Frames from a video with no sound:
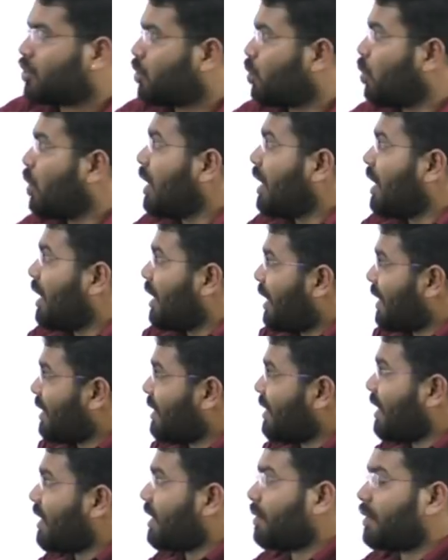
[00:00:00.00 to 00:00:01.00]
So like
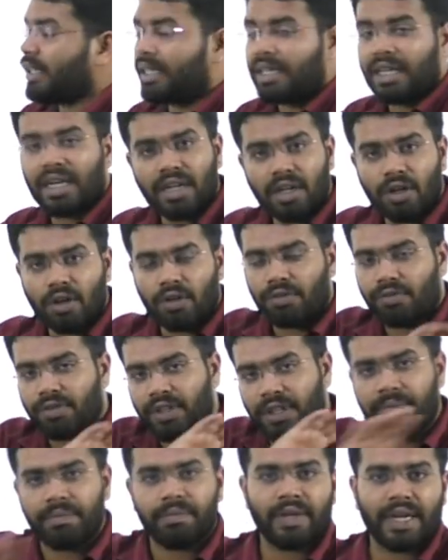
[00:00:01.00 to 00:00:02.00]
that, none of
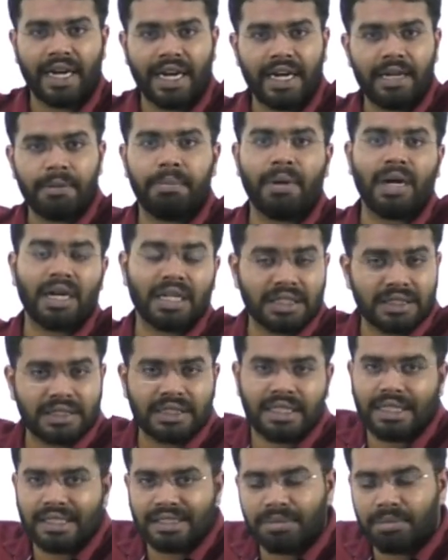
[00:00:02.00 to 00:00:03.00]
them had
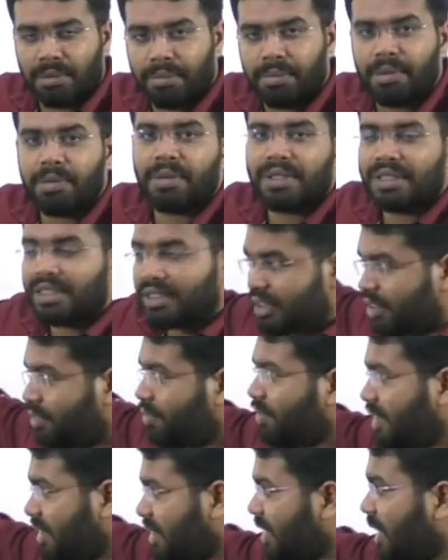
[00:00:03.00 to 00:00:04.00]
Pakistan as a member, but this is the
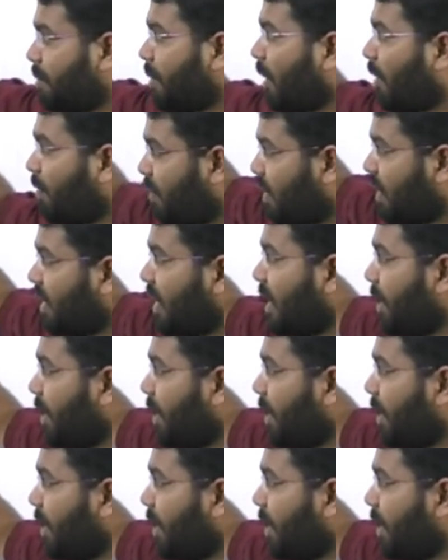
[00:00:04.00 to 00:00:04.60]
first time after the